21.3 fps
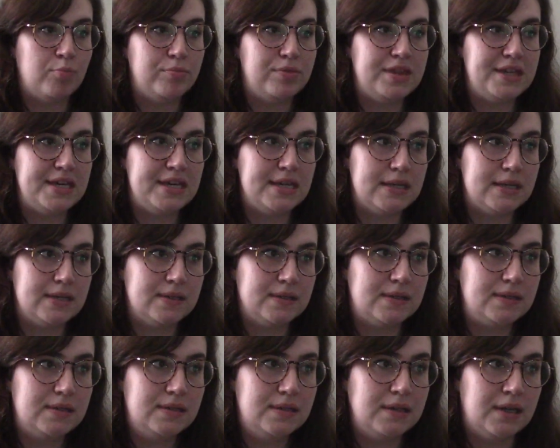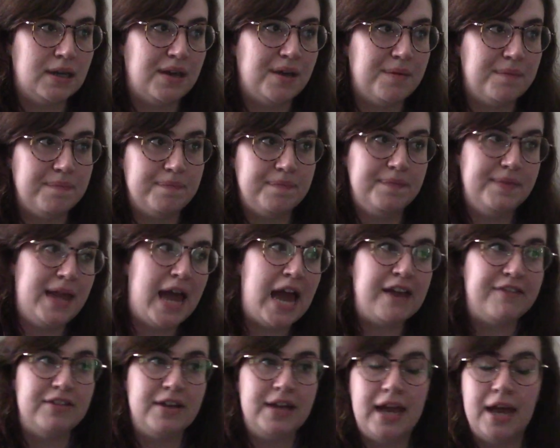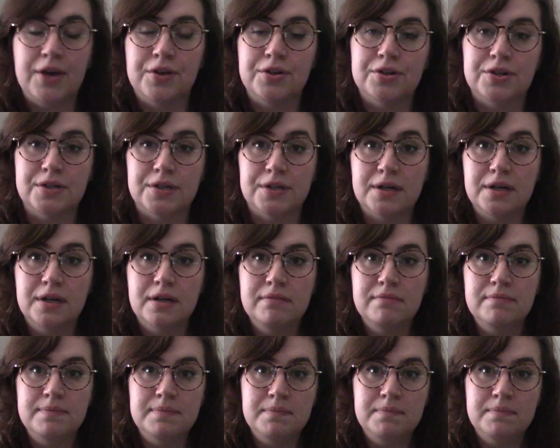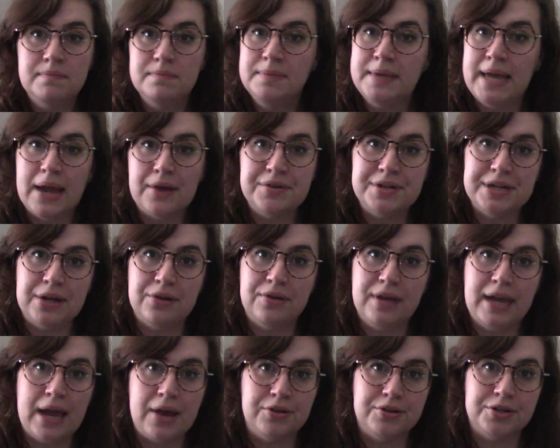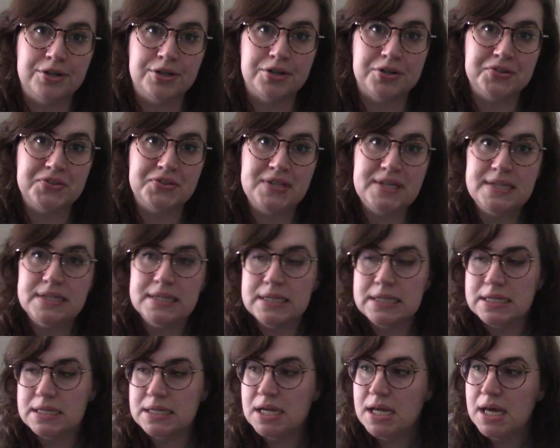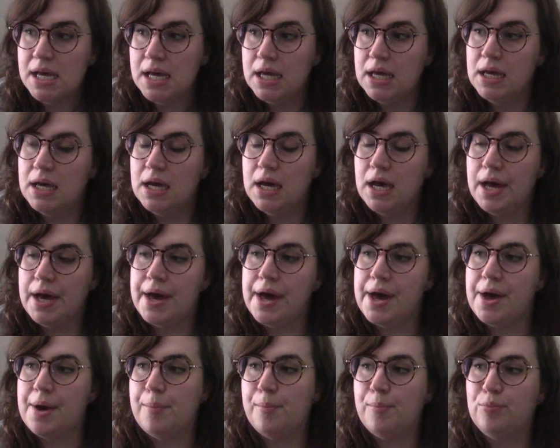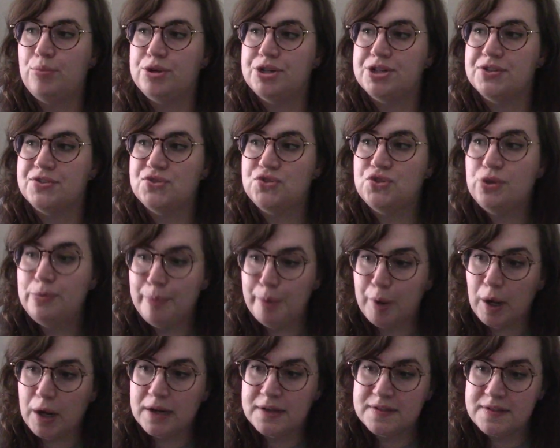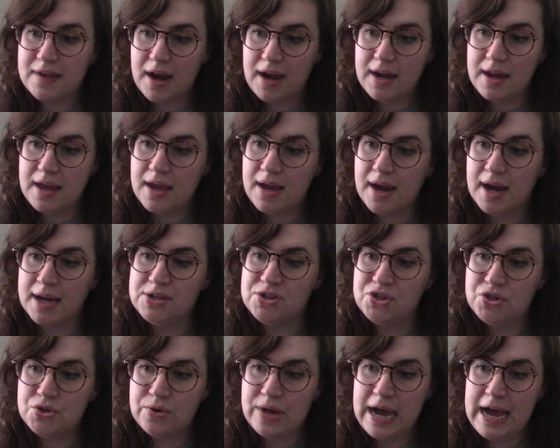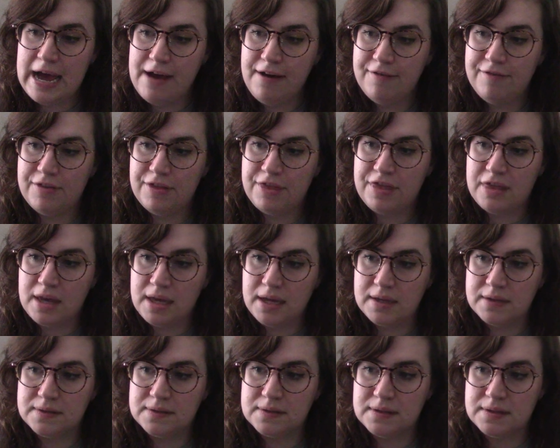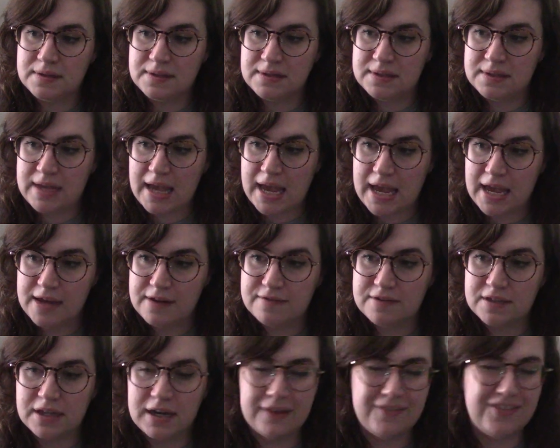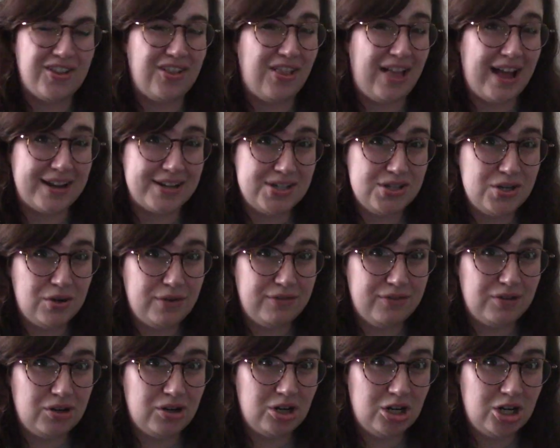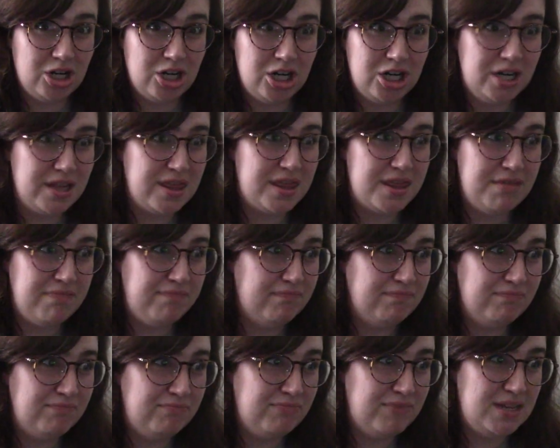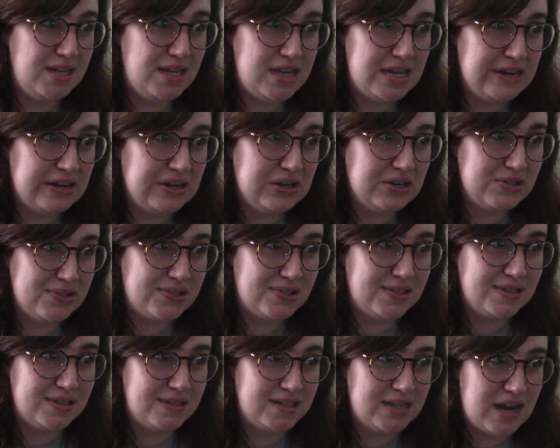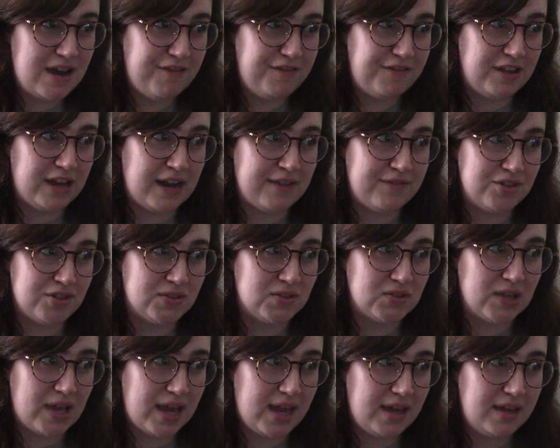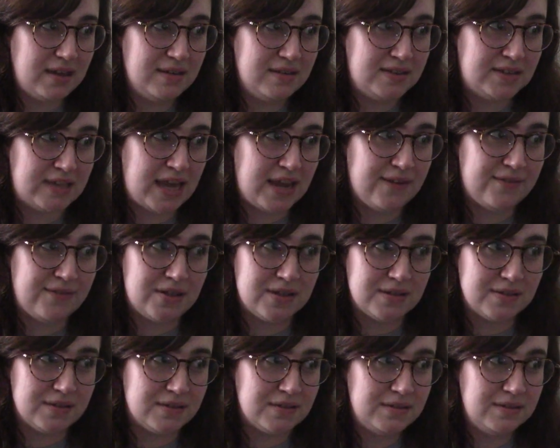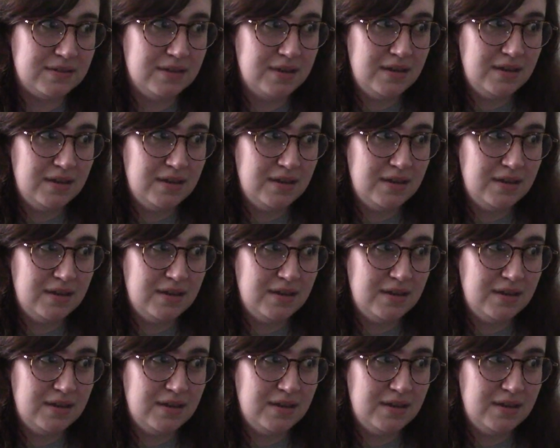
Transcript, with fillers: these advent calendar, countdown calendar season, which is super exciting. I do have things saved that I collected over the years and stuff that I've just like saved as